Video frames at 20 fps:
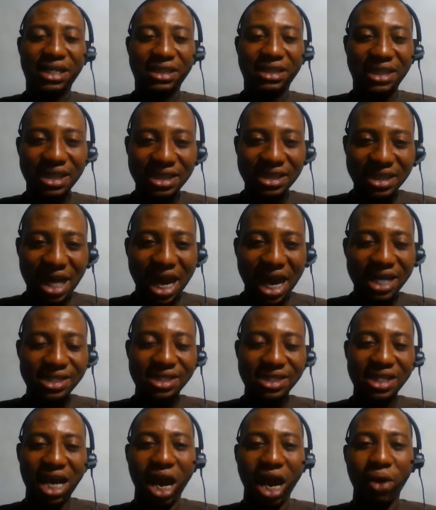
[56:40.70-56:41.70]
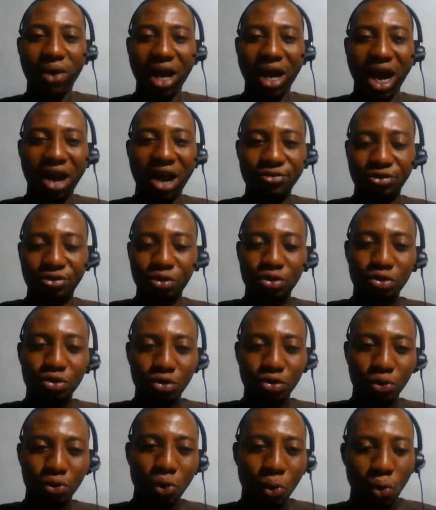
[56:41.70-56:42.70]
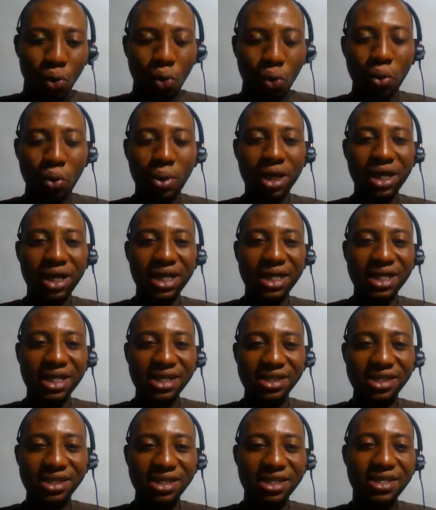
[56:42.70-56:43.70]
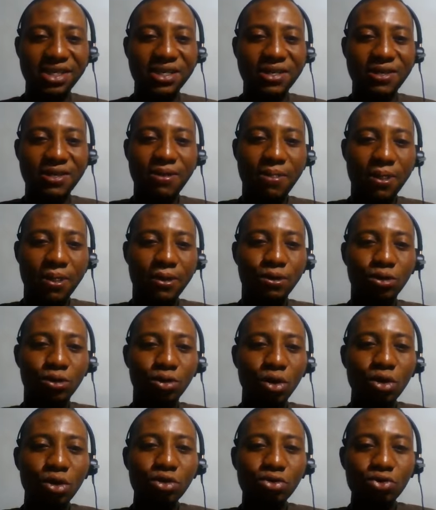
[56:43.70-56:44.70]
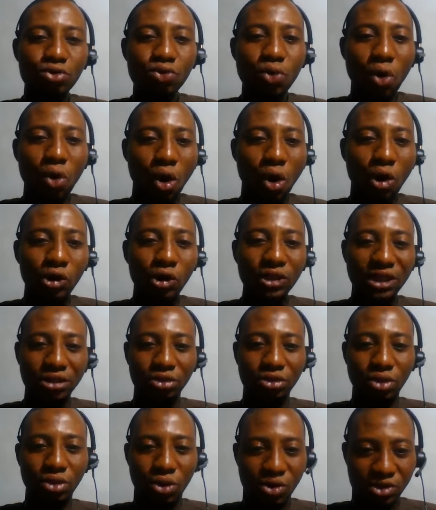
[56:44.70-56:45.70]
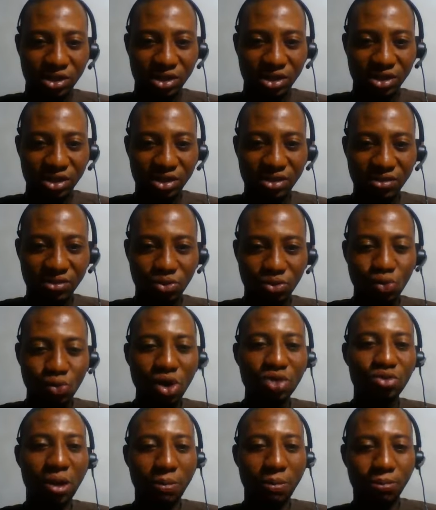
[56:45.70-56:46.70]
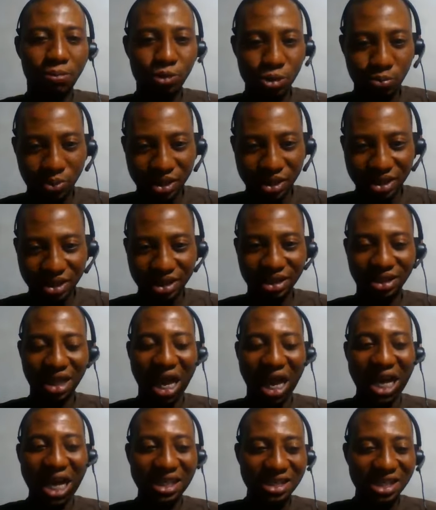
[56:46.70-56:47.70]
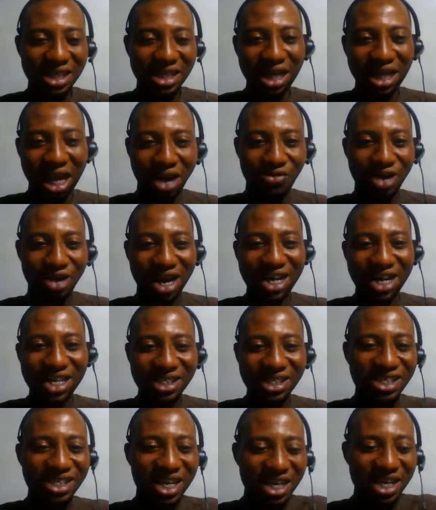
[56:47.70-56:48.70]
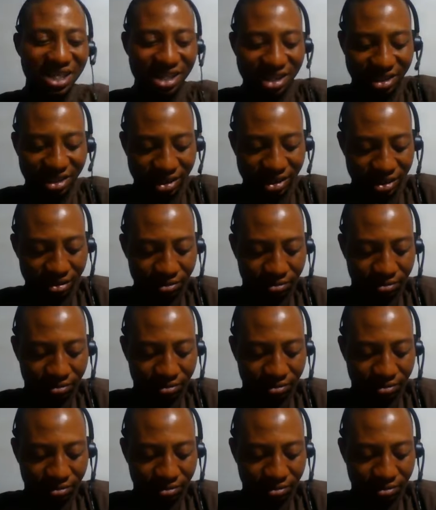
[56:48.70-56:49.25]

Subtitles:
The next I will have you to know is don't do all the talks when you are prospecting. I think I have already said it